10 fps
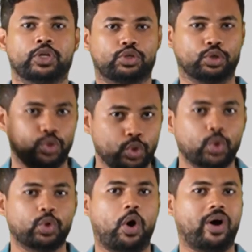So you,
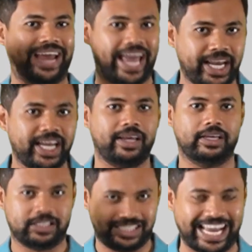or
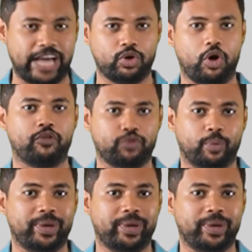any scenario of you